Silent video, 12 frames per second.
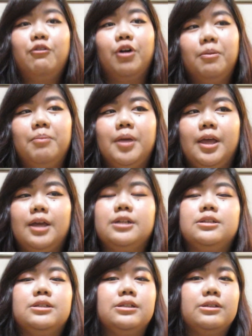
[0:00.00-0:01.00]
For
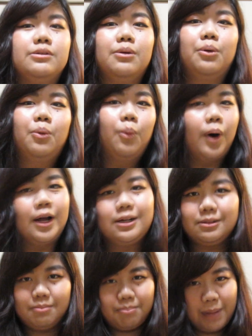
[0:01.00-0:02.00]
me,
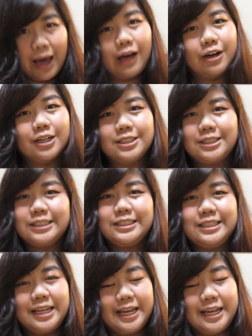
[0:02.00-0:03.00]
what matters is
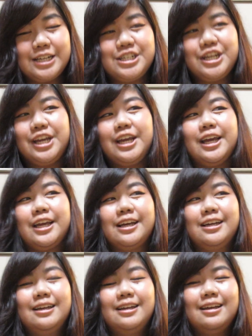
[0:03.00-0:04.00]
teaching
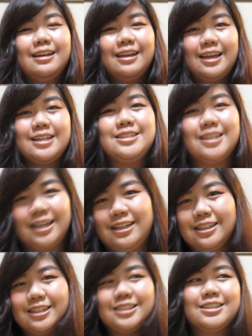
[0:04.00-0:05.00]
kids
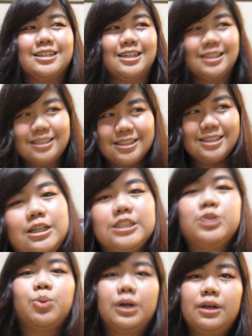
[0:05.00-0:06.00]
English because
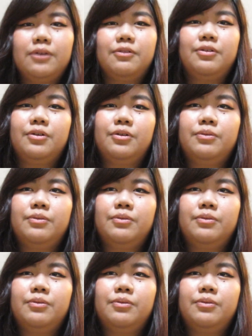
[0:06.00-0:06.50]
it's one of